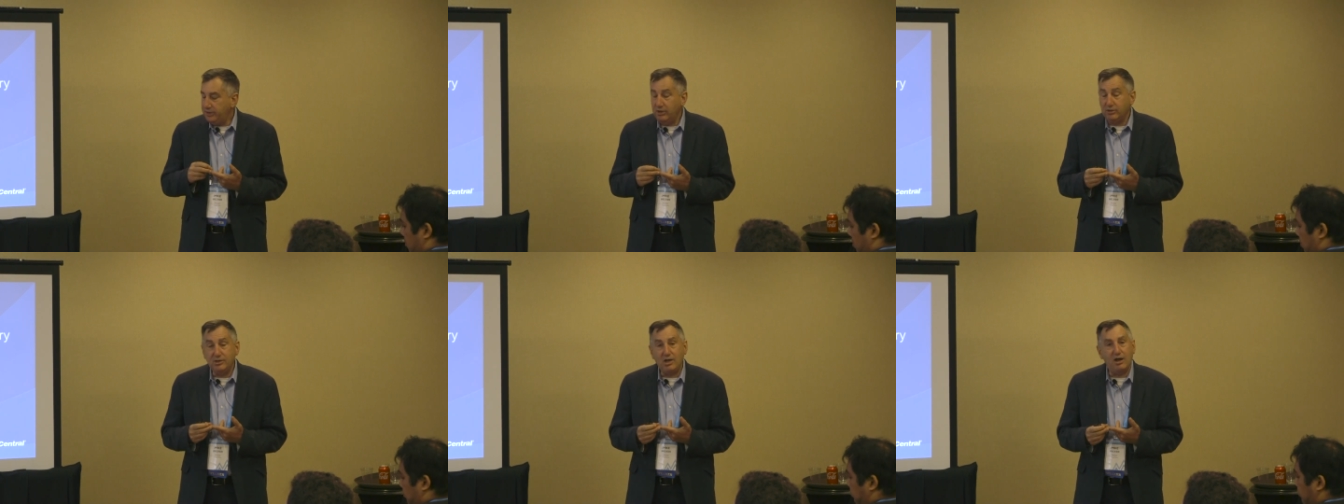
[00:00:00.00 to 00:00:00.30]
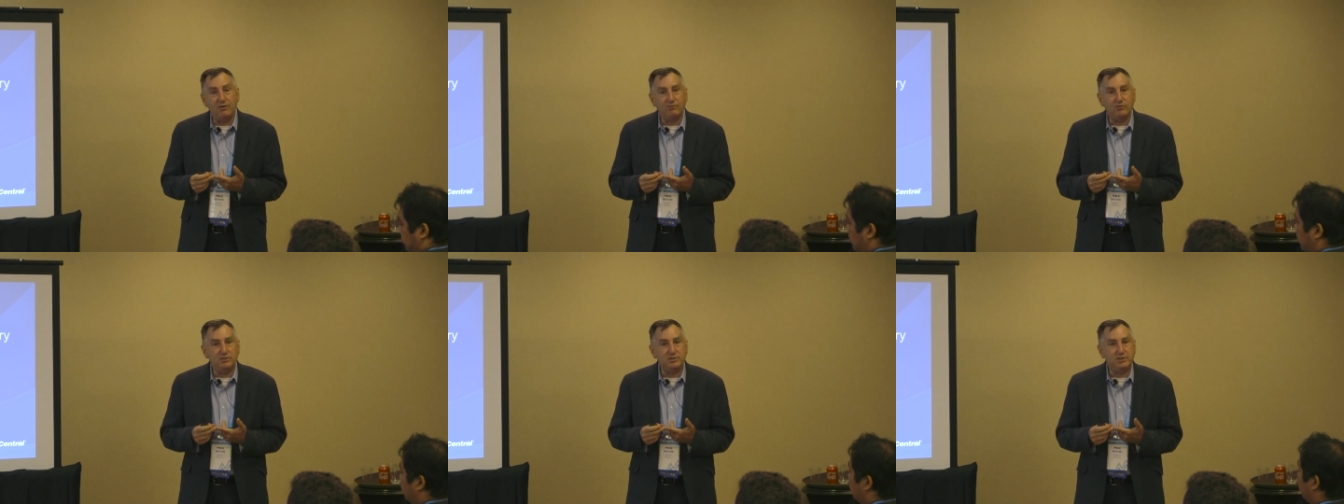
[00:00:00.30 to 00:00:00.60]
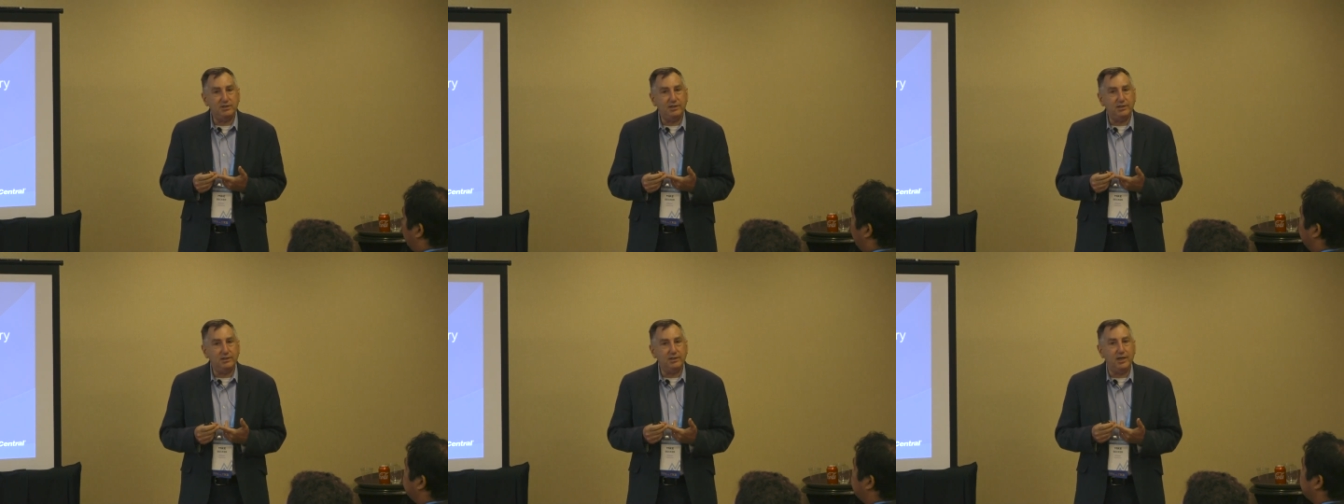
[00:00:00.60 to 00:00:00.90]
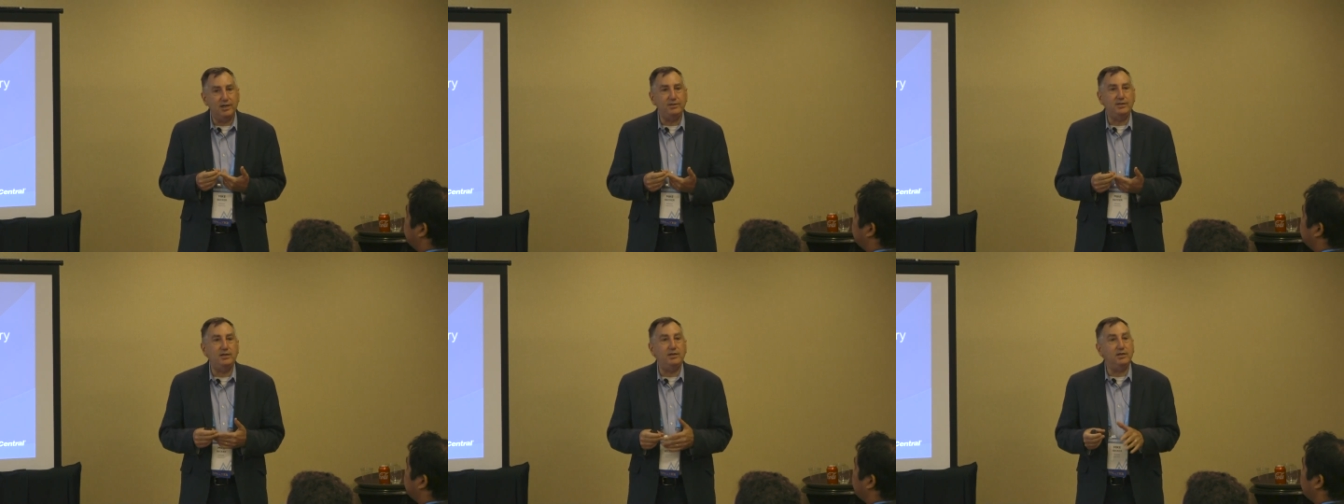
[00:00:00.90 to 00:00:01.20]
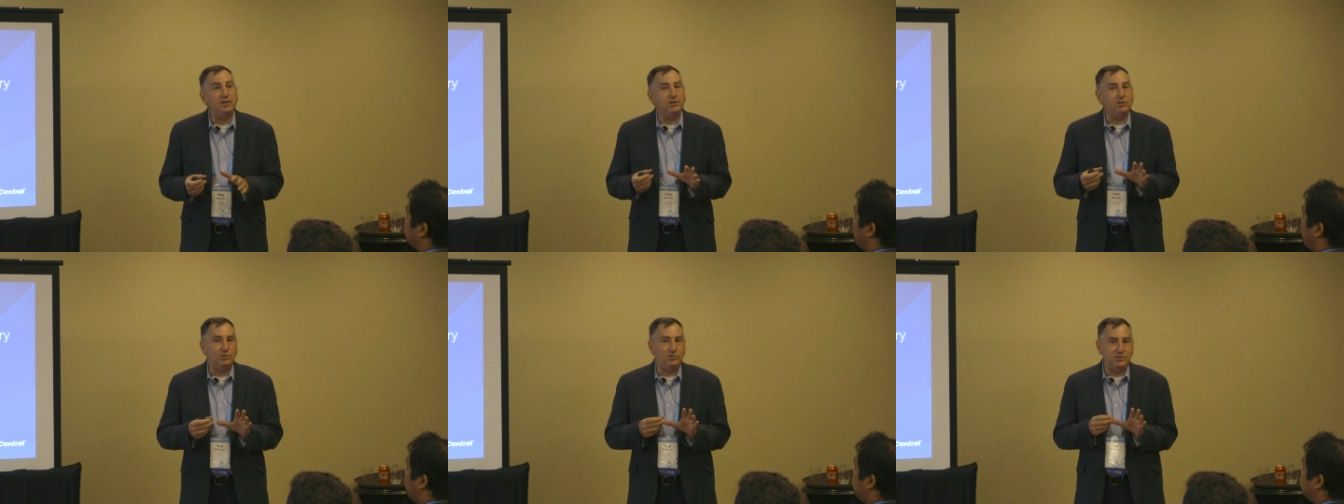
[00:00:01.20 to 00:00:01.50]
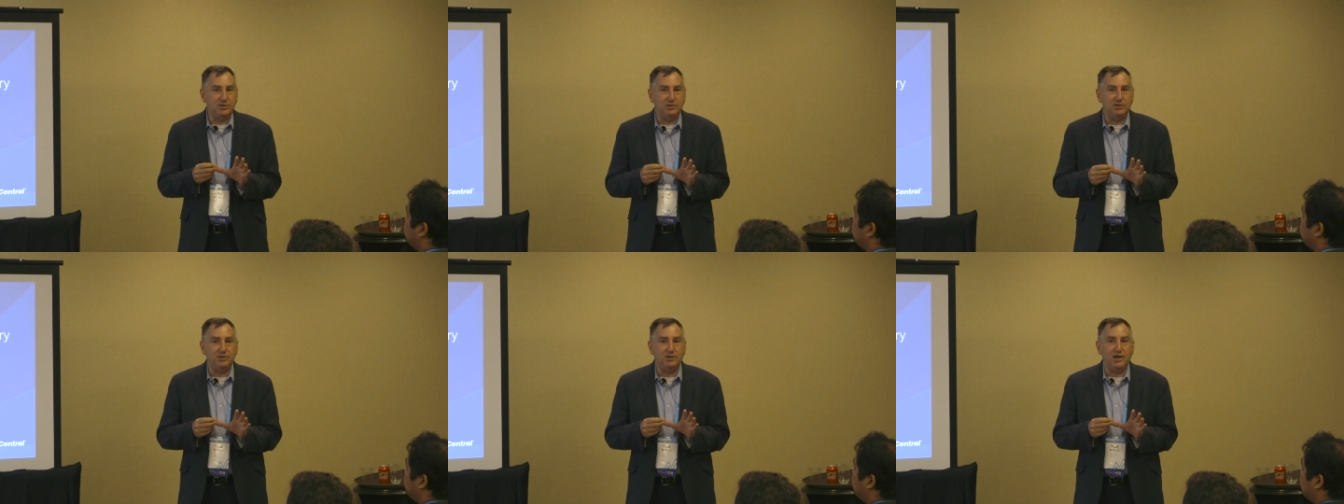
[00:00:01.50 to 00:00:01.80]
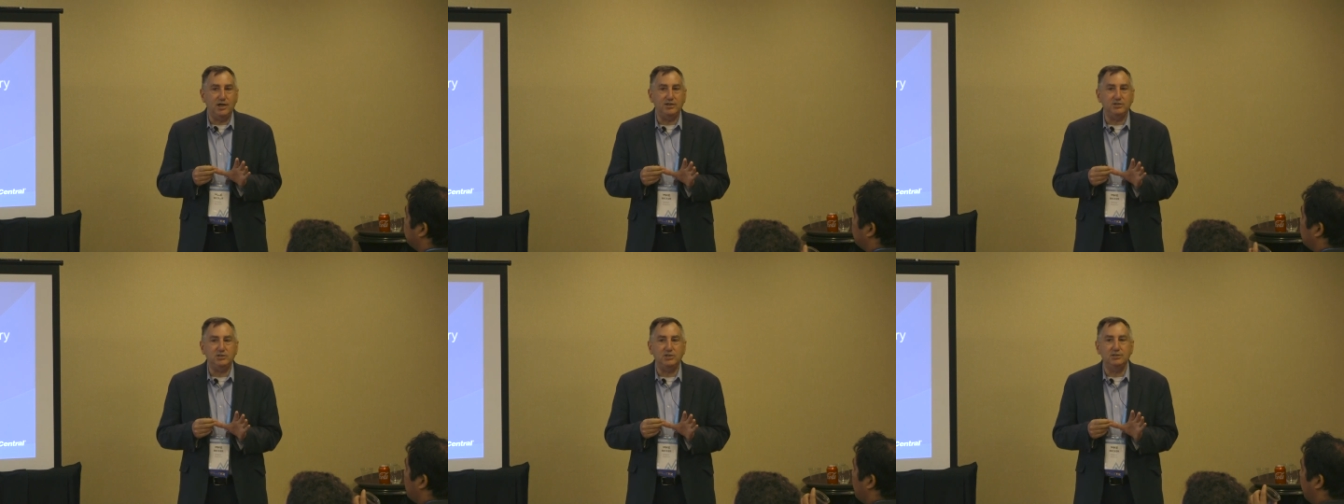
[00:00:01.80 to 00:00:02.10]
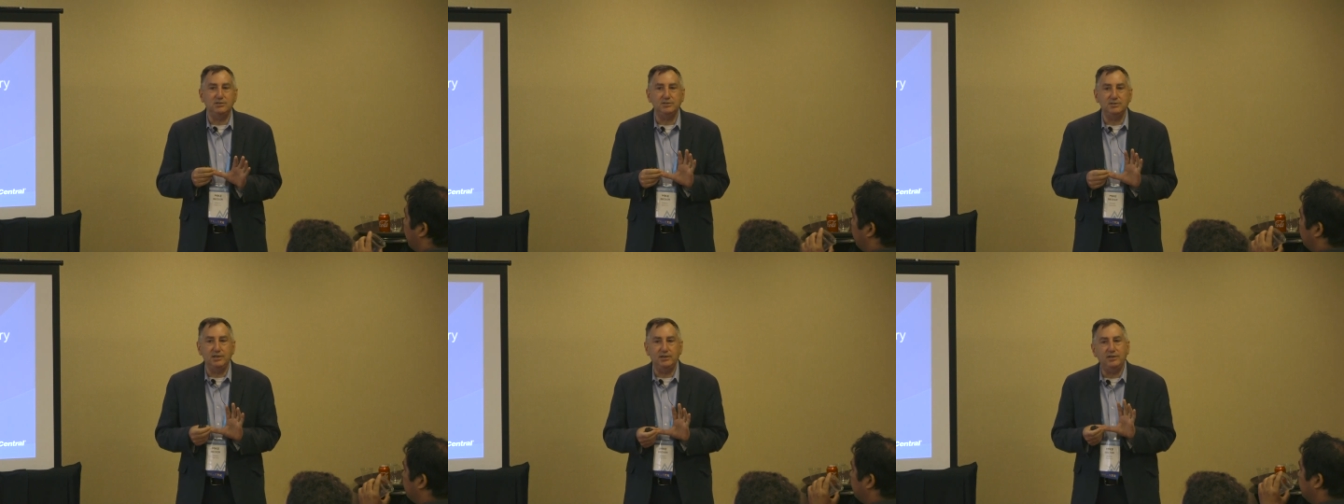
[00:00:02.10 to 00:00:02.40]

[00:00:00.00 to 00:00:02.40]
conferencing, and then it includes integrations.